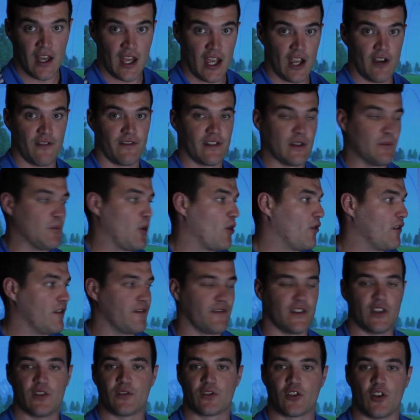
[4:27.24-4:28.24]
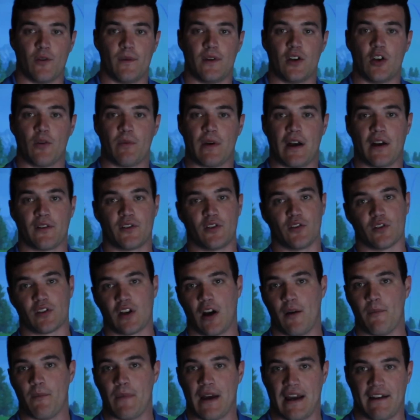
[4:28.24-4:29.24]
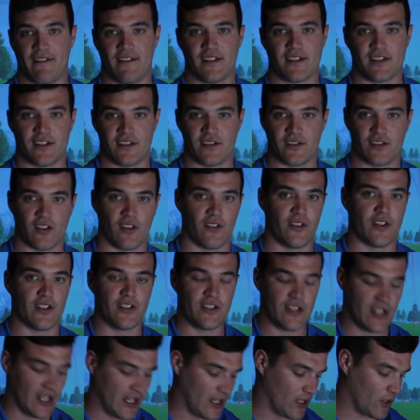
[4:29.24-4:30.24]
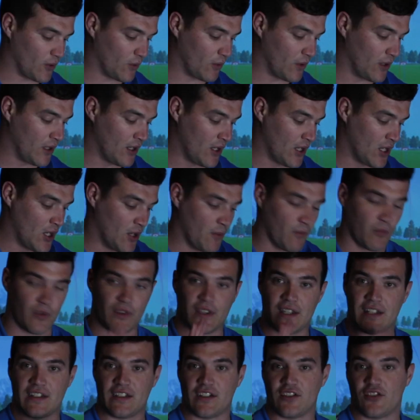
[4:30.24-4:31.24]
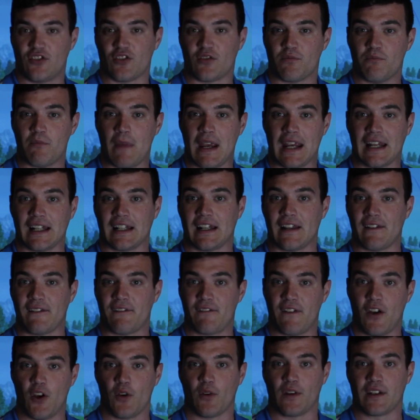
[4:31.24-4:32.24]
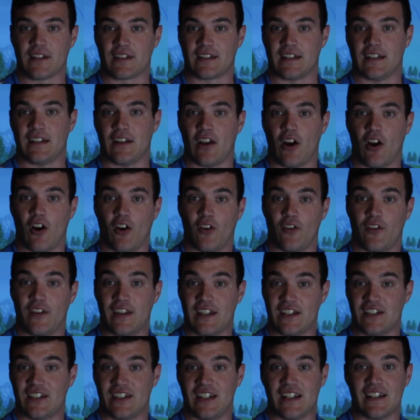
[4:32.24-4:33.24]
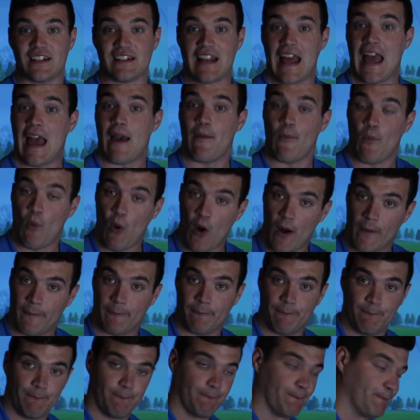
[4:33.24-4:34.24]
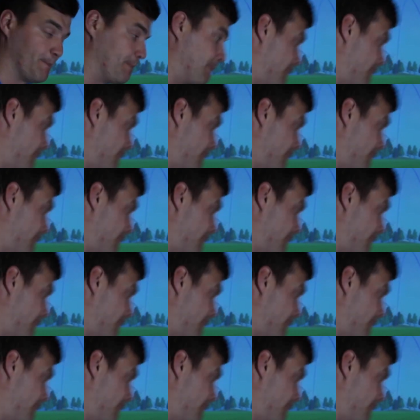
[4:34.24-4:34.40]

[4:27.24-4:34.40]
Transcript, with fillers: Hopefully more reviews coming up, I'll do comparisons on the two but this is just mainly focusing on this year's M1.